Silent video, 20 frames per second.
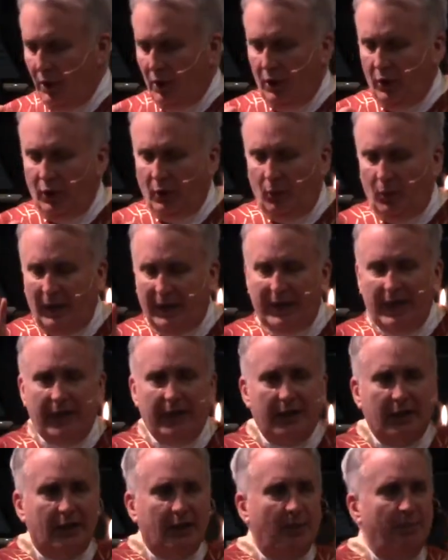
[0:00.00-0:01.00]
On the one
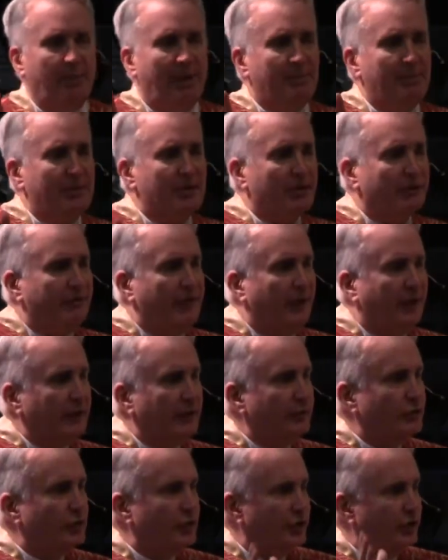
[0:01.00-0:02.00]
hand, a commitment to
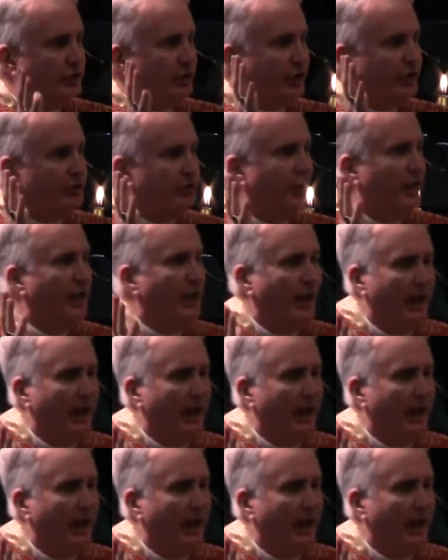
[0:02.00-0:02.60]
follow Jesus